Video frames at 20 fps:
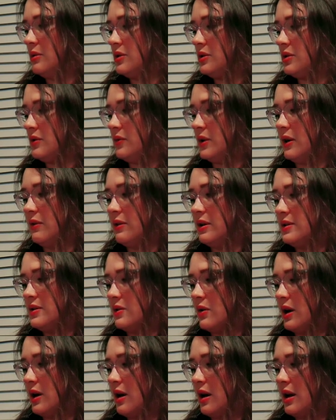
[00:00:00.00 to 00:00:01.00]
which is her favorite,
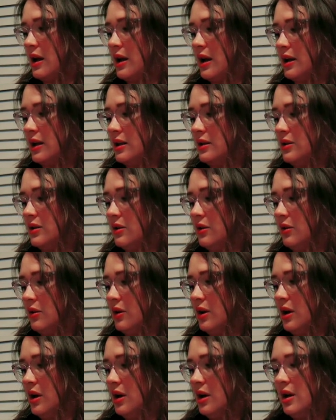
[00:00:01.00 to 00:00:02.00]
so I got a honeydew